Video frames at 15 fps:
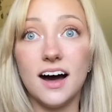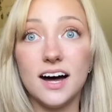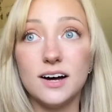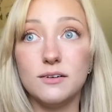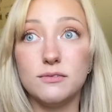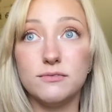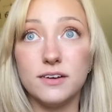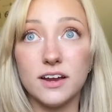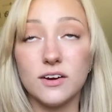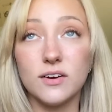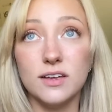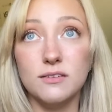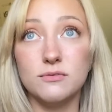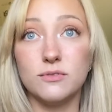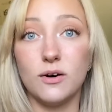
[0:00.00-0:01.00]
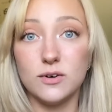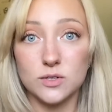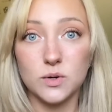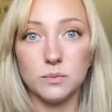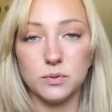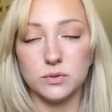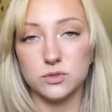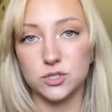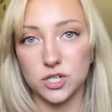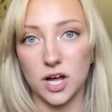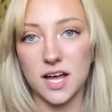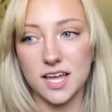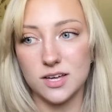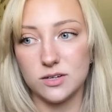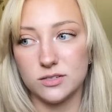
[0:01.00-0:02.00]
a very vulnerable
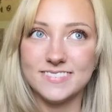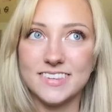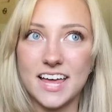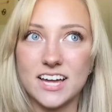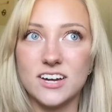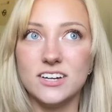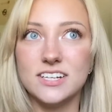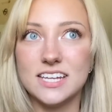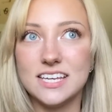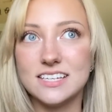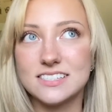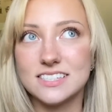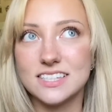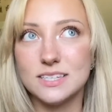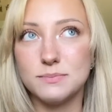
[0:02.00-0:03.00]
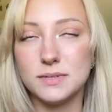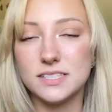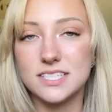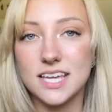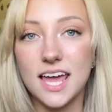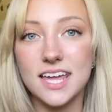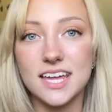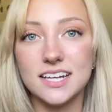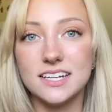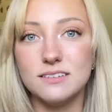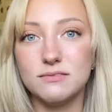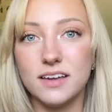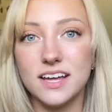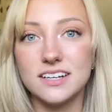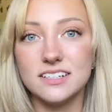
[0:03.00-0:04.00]
child that could easily be taken
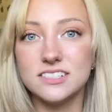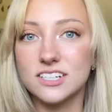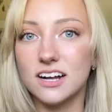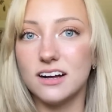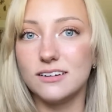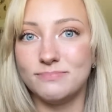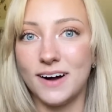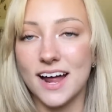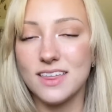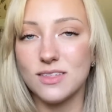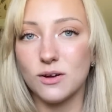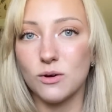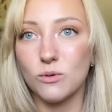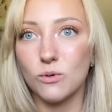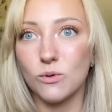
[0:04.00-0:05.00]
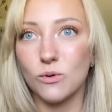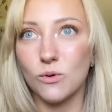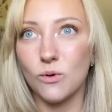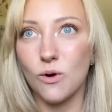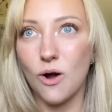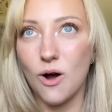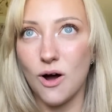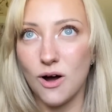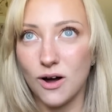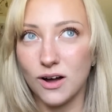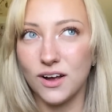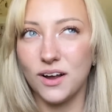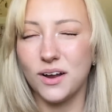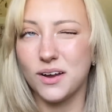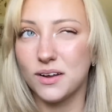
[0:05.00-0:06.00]
advantage of by the
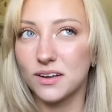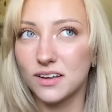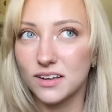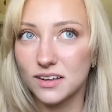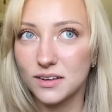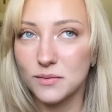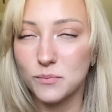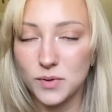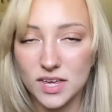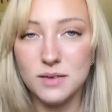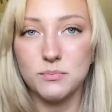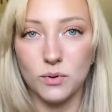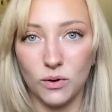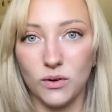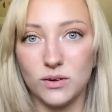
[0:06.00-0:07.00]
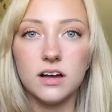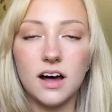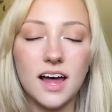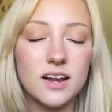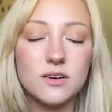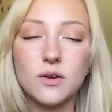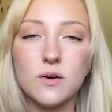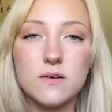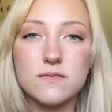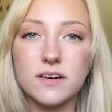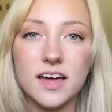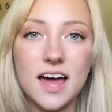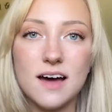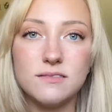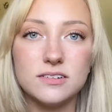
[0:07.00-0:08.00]
wrong people. I don't know if I
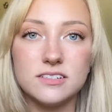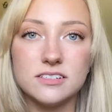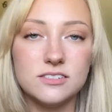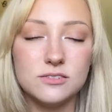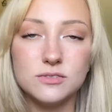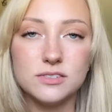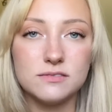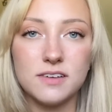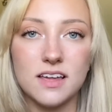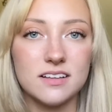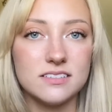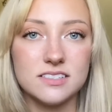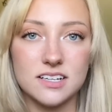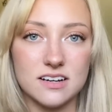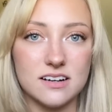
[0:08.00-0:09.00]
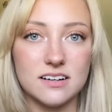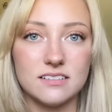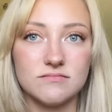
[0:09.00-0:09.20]
have a deducive answer.